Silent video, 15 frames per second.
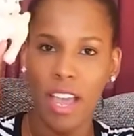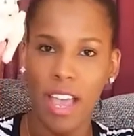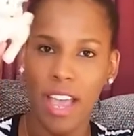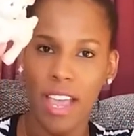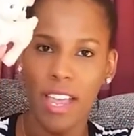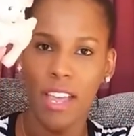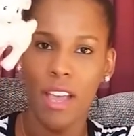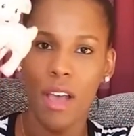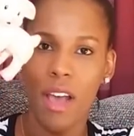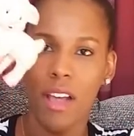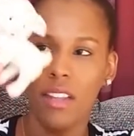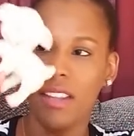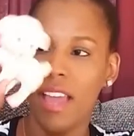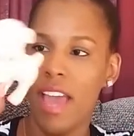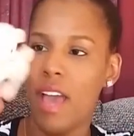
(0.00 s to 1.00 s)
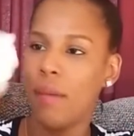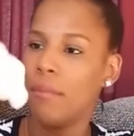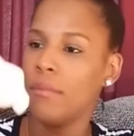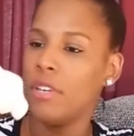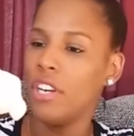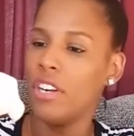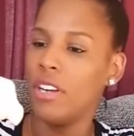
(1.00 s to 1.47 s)
a
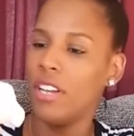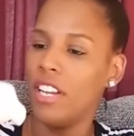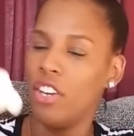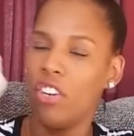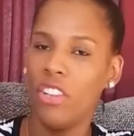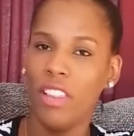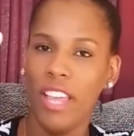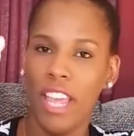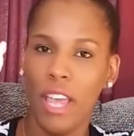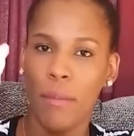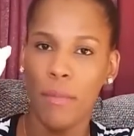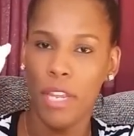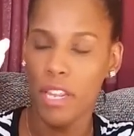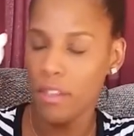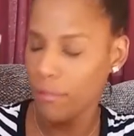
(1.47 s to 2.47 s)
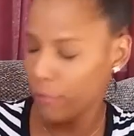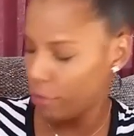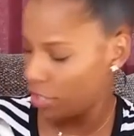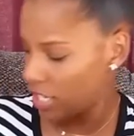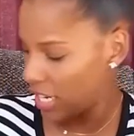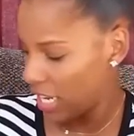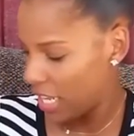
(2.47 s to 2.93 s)
lamb, her little lammy for
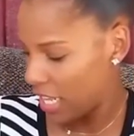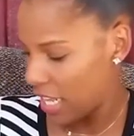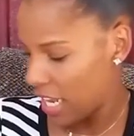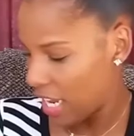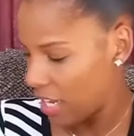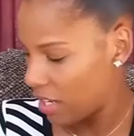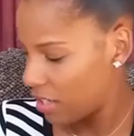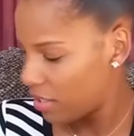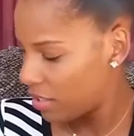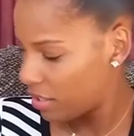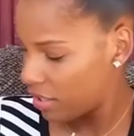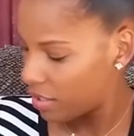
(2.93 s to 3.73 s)
teething,